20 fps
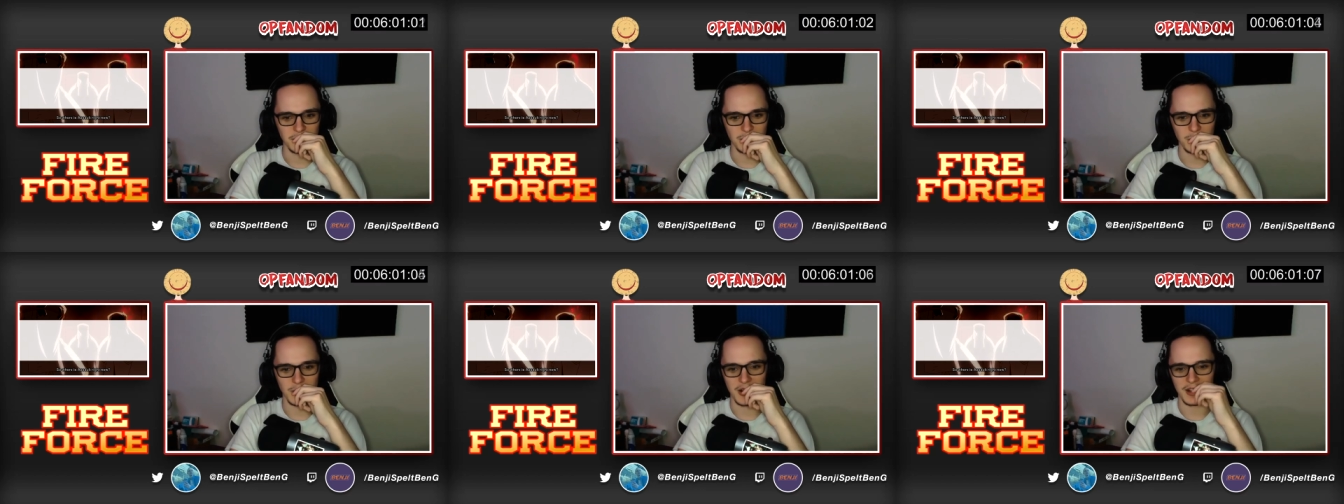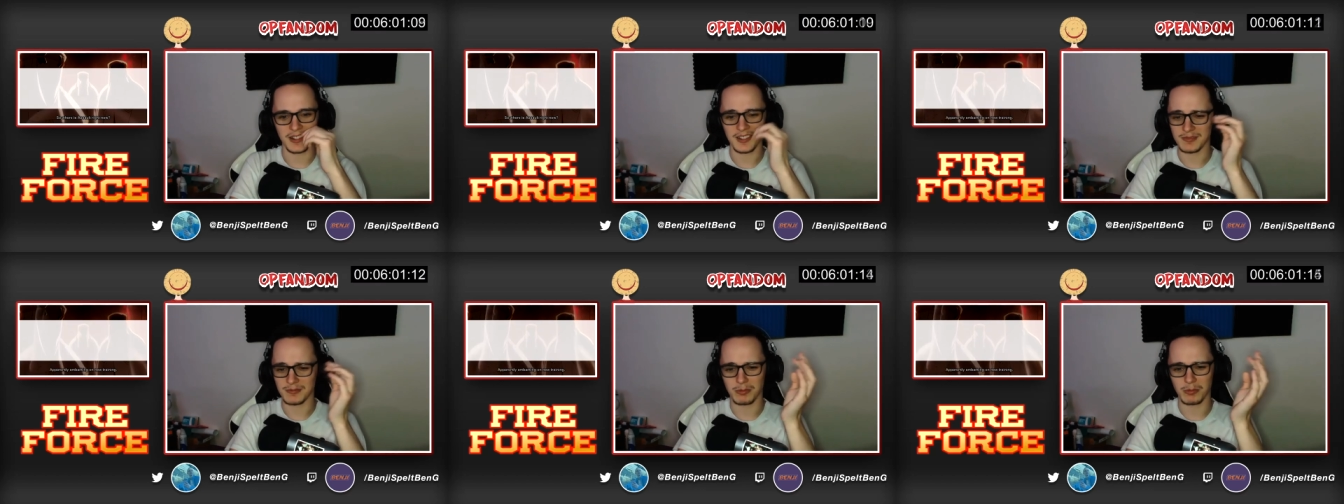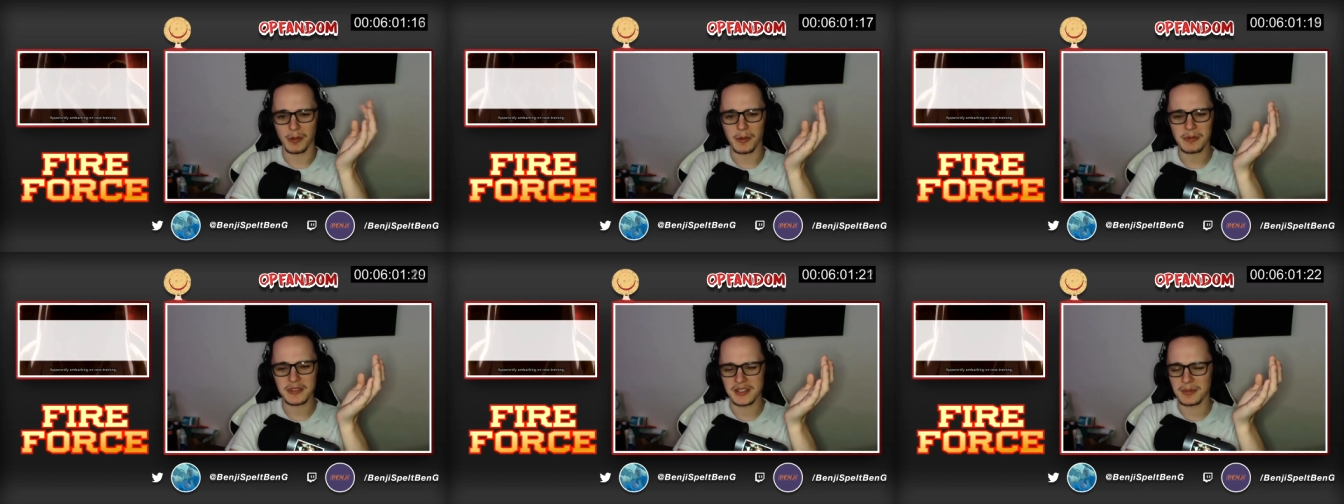What
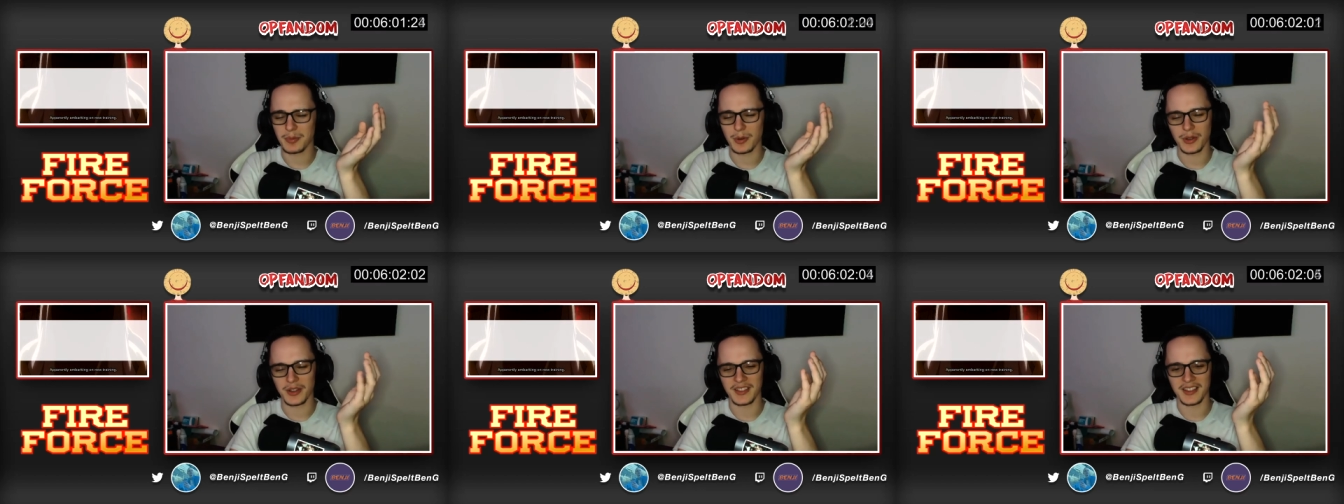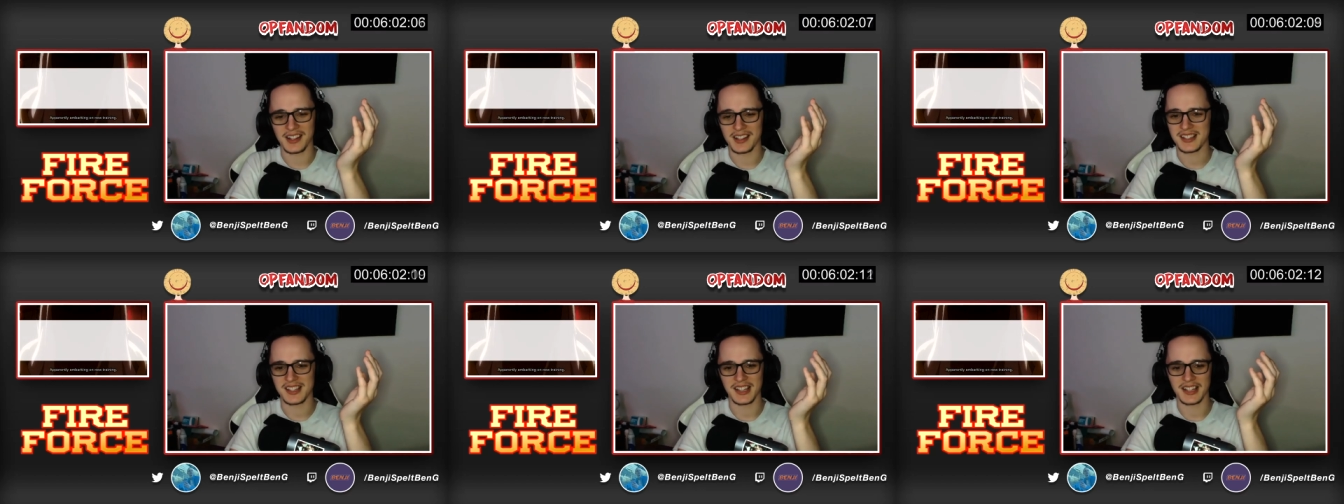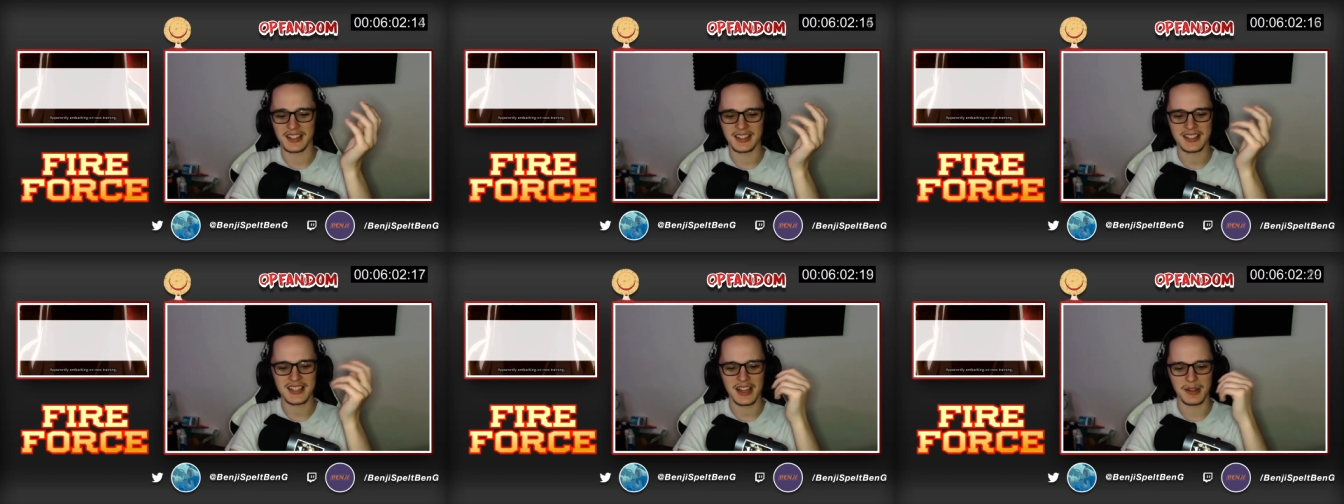what was the point in that scene?